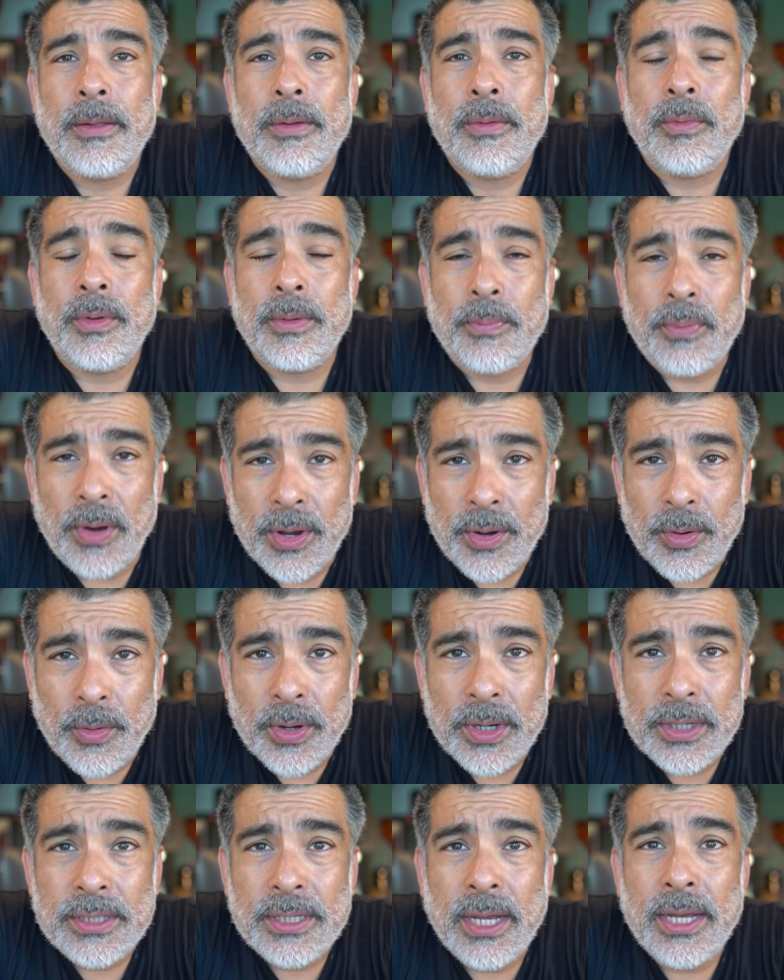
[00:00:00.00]
We
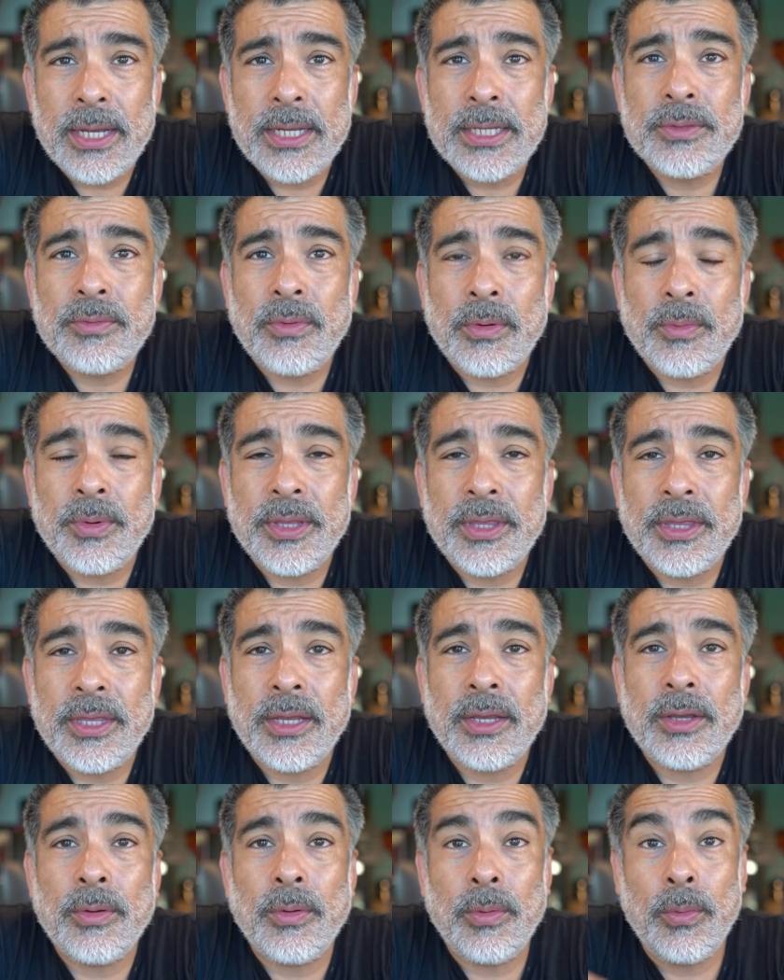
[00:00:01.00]
prioritize where we
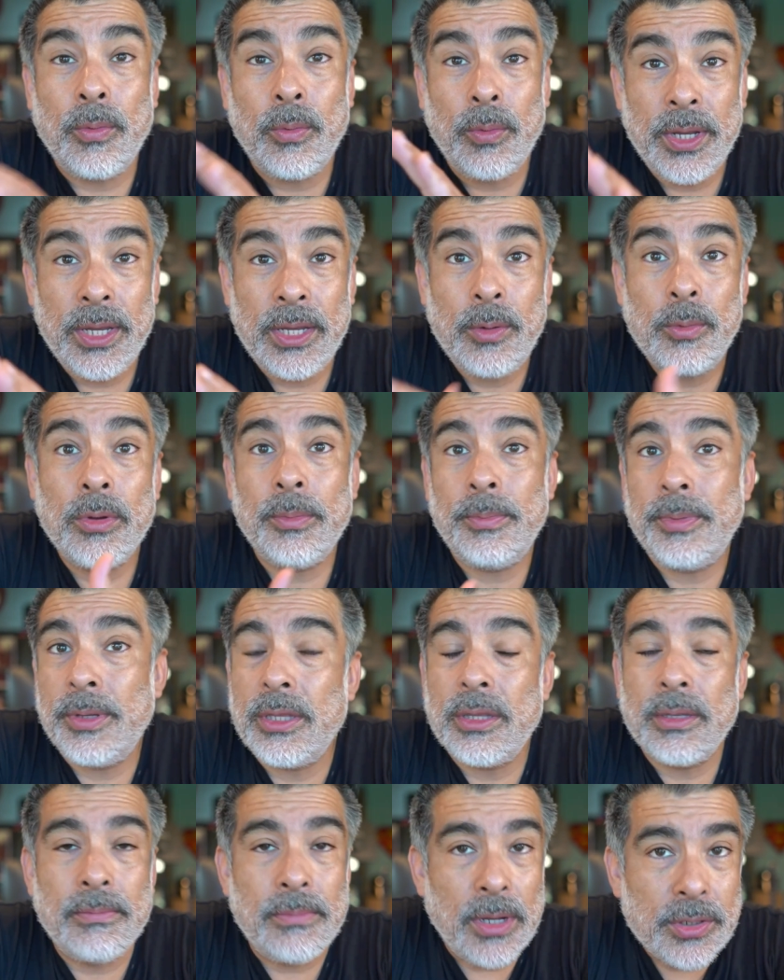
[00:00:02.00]
think we will be
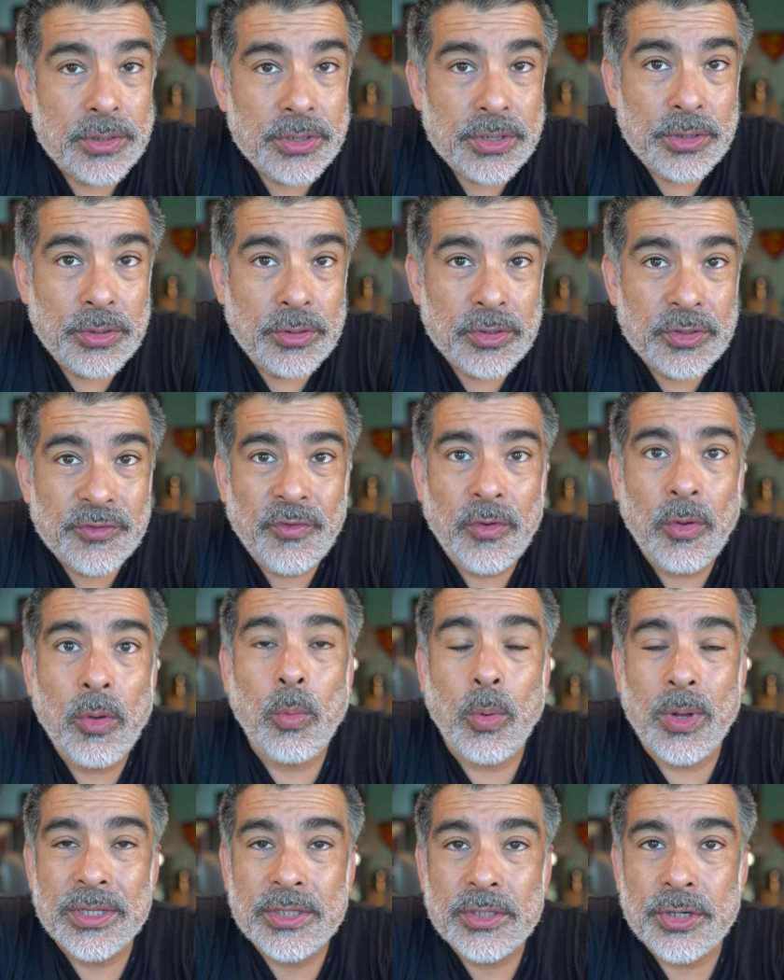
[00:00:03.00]
the most useful.
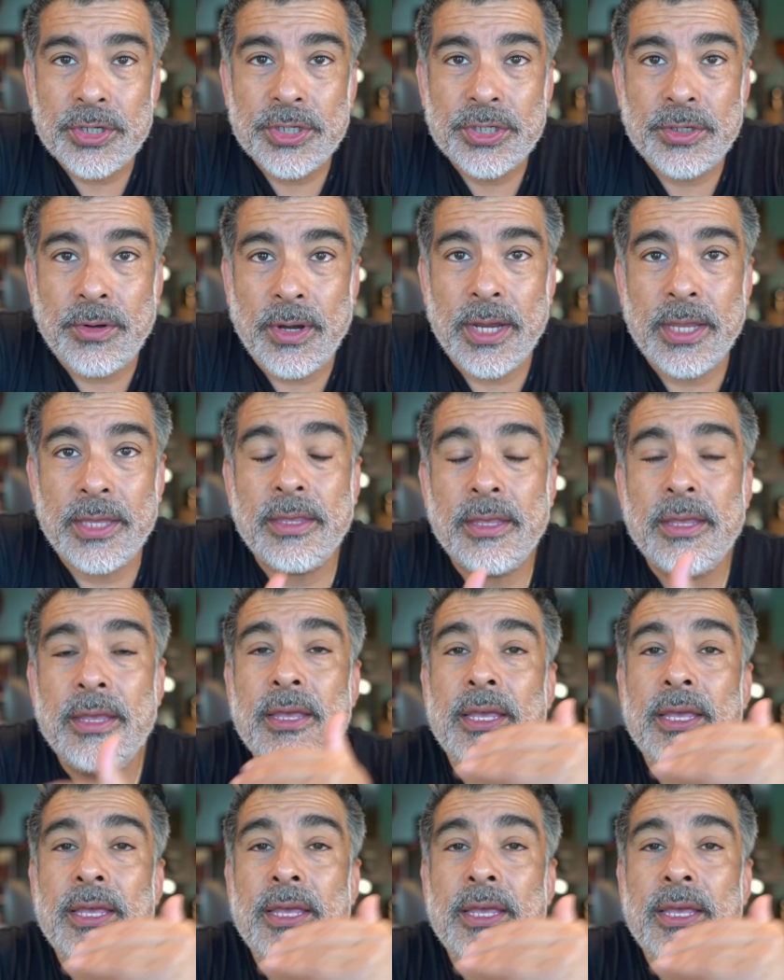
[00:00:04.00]
What's our strength?